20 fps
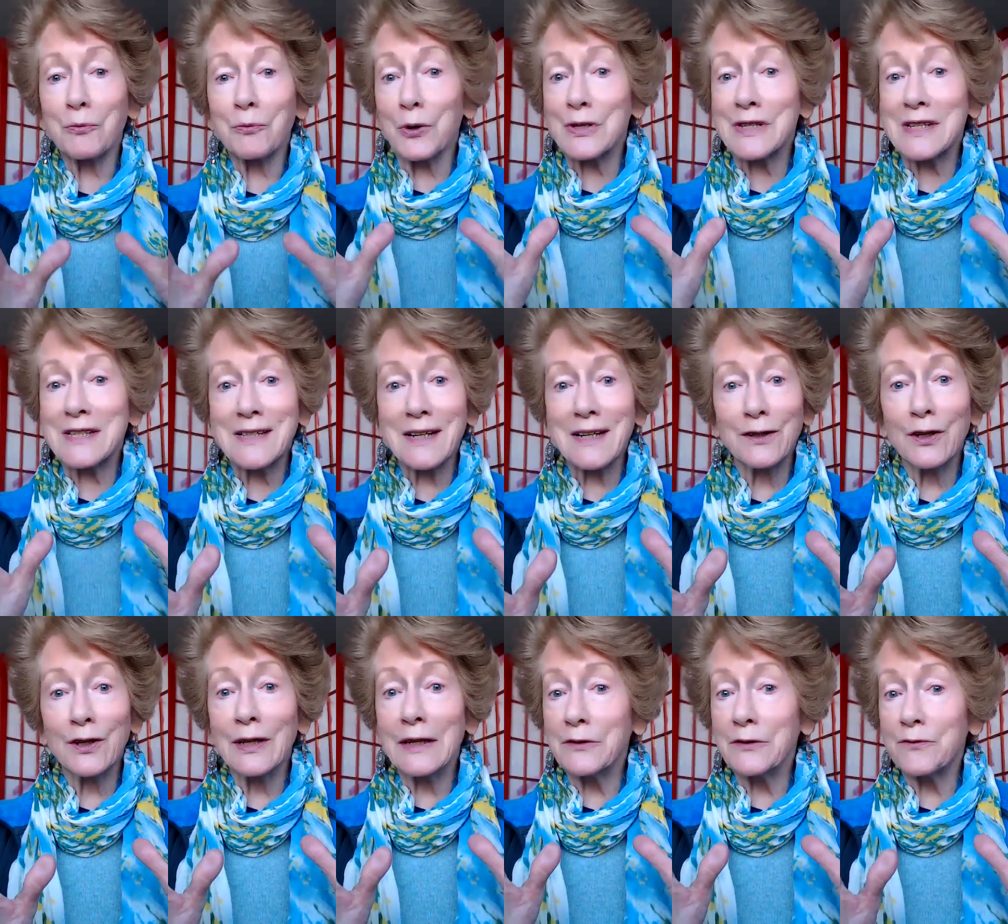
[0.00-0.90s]
We're
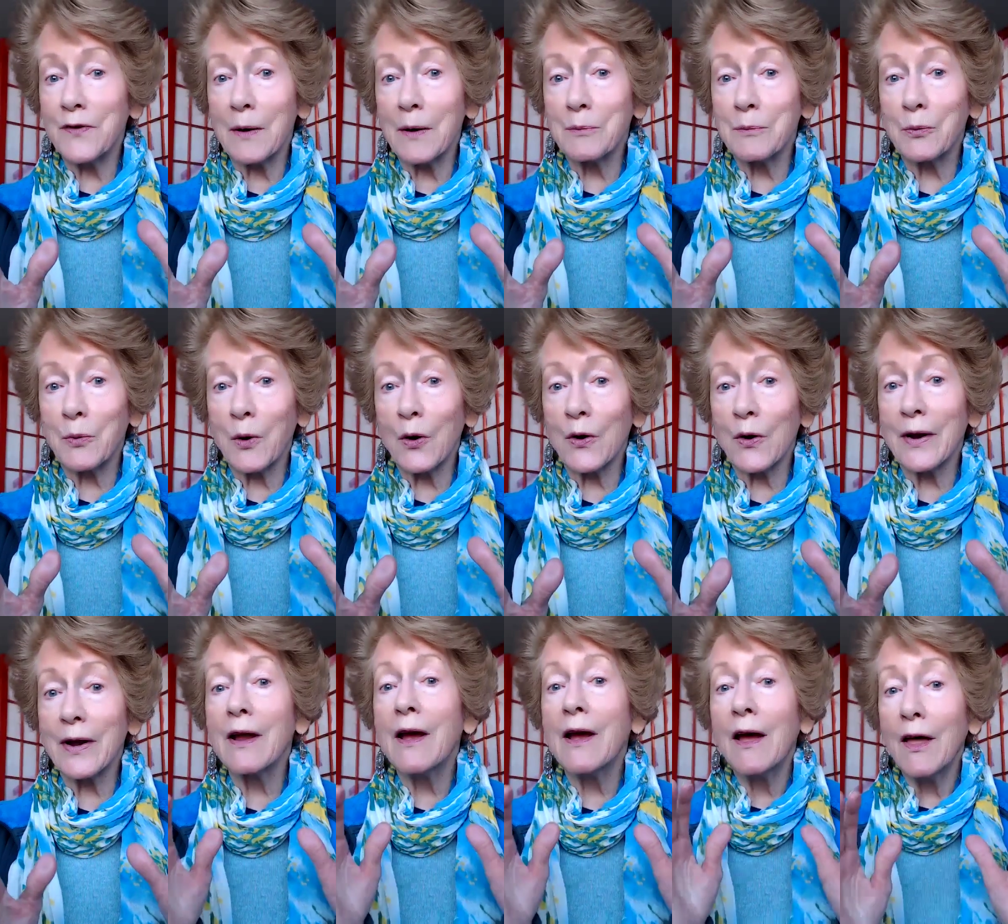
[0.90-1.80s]
still in
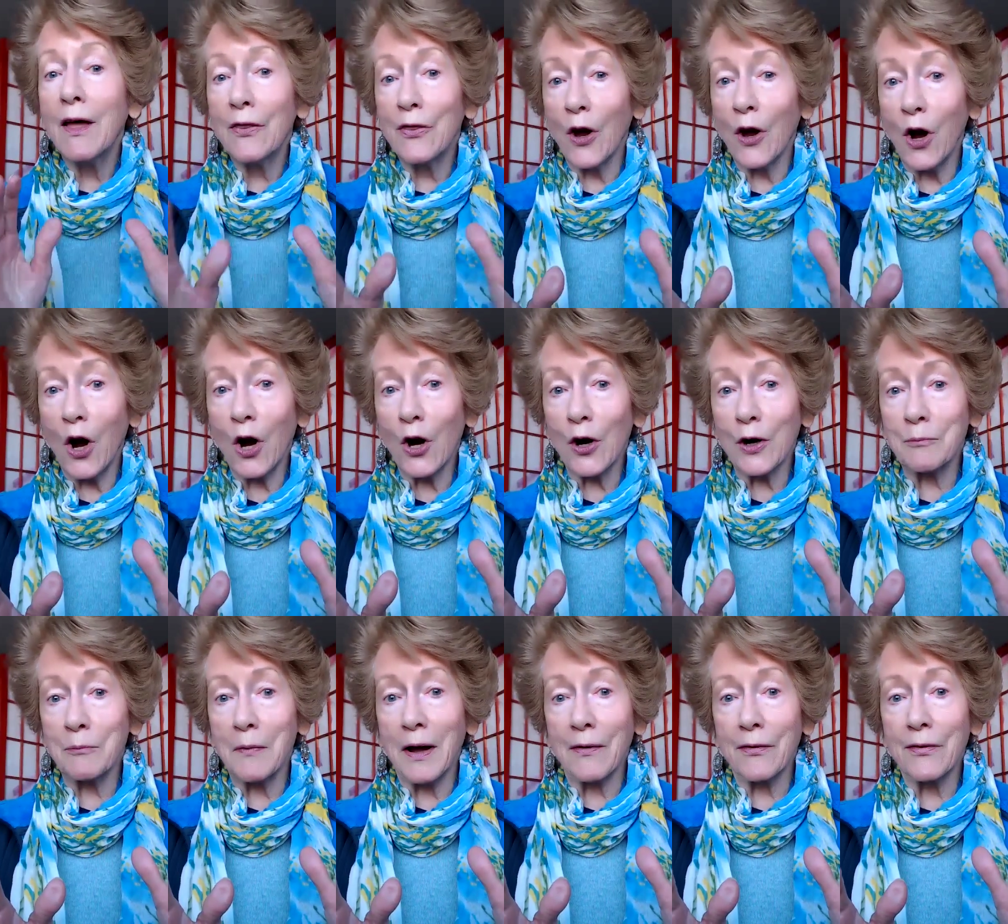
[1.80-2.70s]
February, the
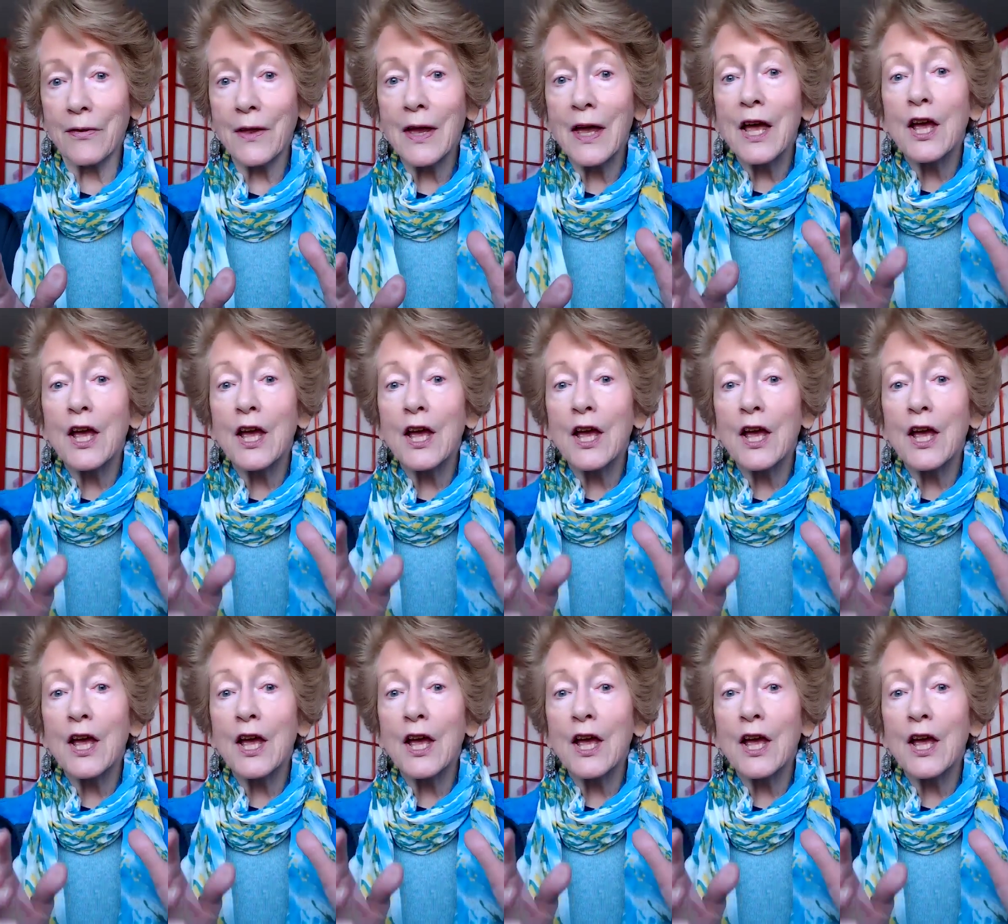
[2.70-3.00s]
heart month.